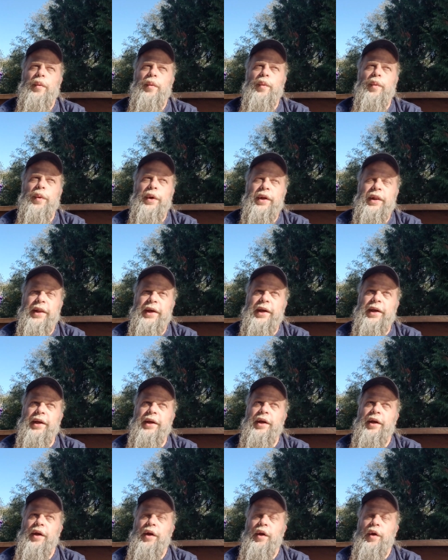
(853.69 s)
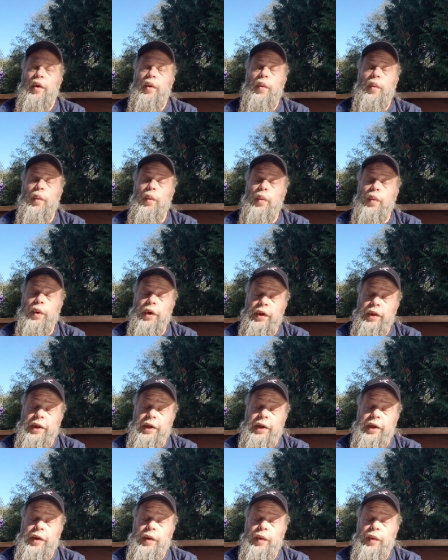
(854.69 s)
really,
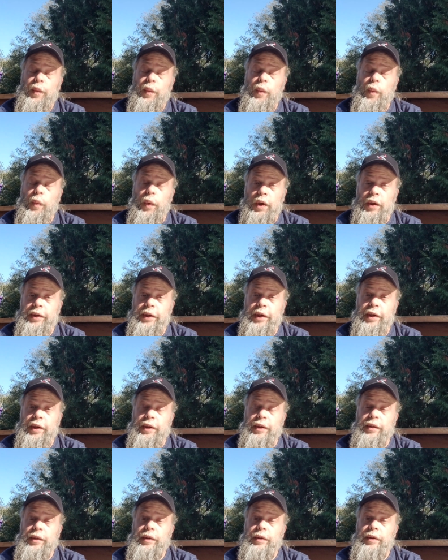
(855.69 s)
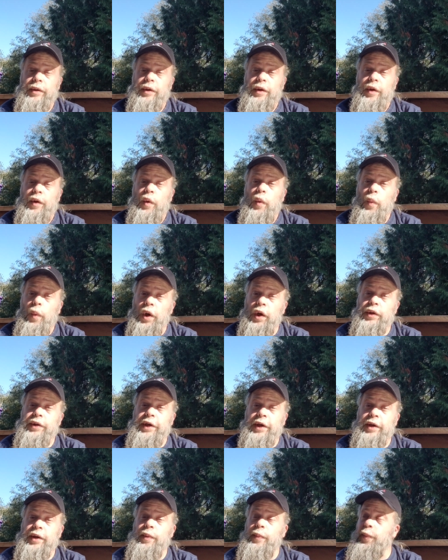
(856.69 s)
really well done. Well
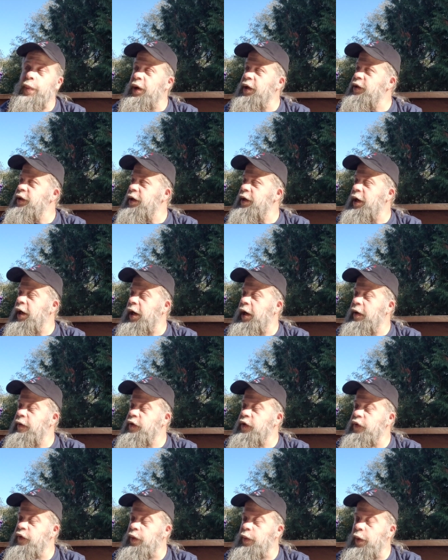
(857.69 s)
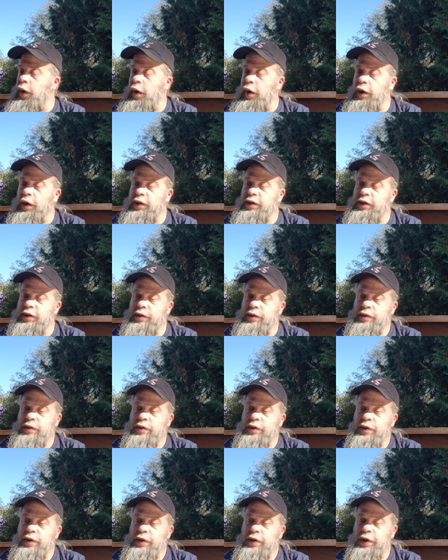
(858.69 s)
done budget knives from Artisan.
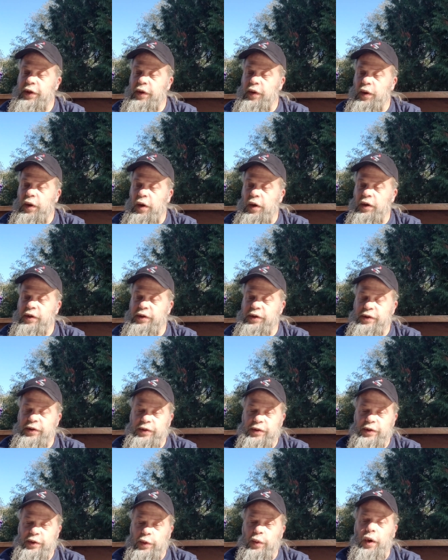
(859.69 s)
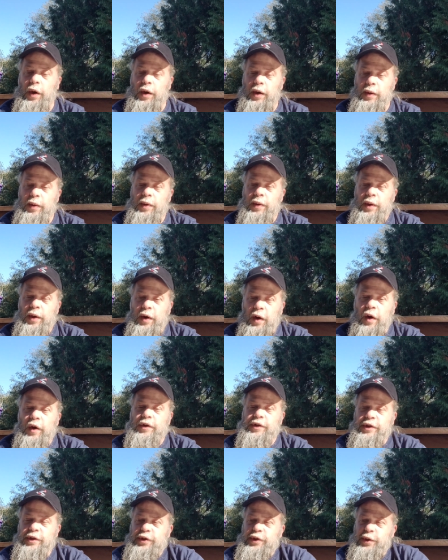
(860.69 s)
You know, Artisan's
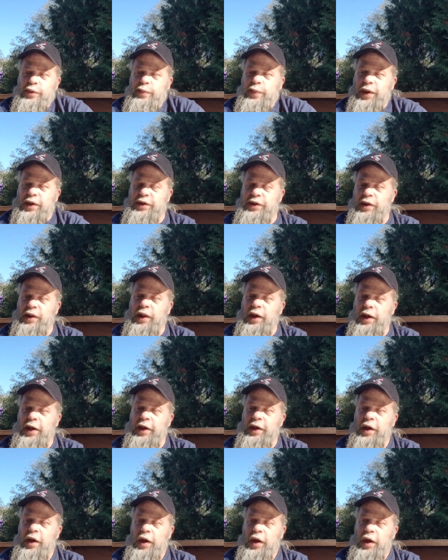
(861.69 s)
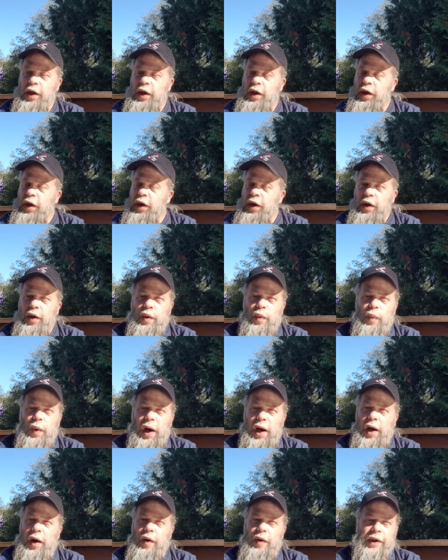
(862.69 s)
new budget line.
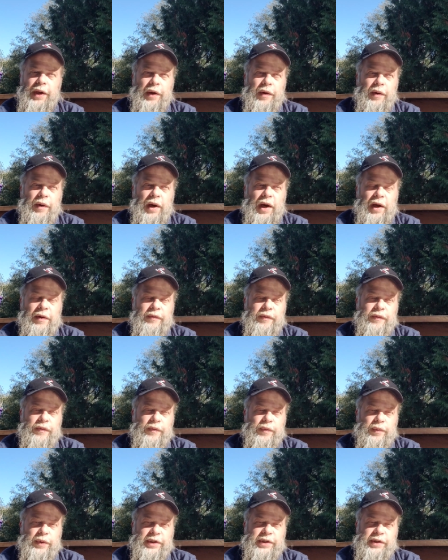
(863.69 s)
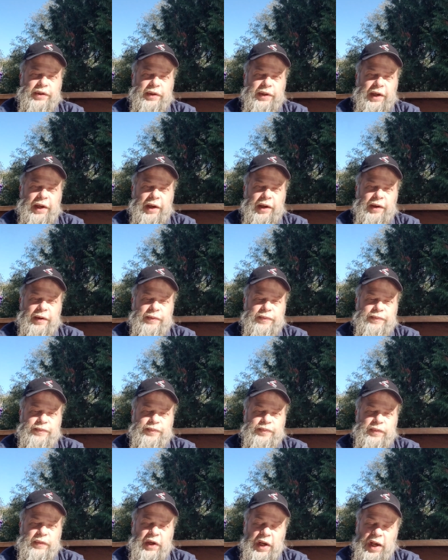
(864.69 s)
Wow, you know, I
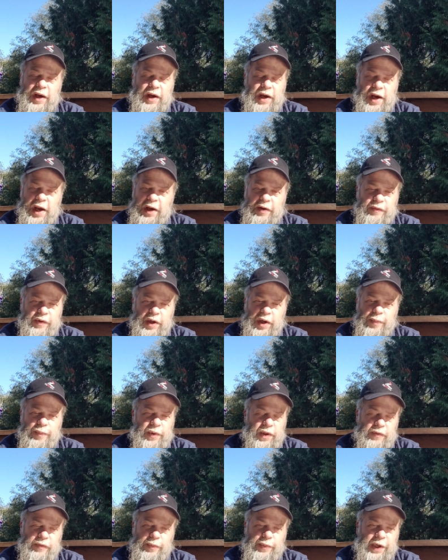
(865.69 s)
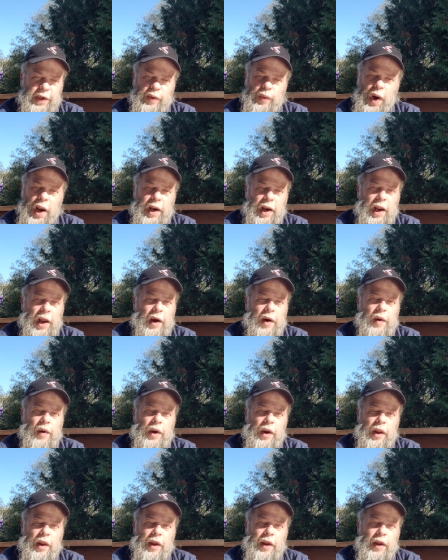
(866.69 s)
have a couple of them here right now
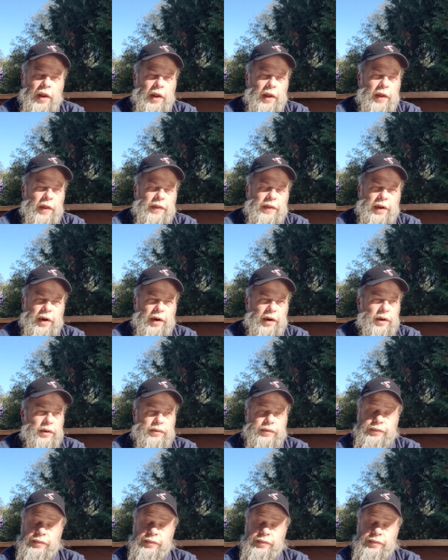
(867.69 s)
that are,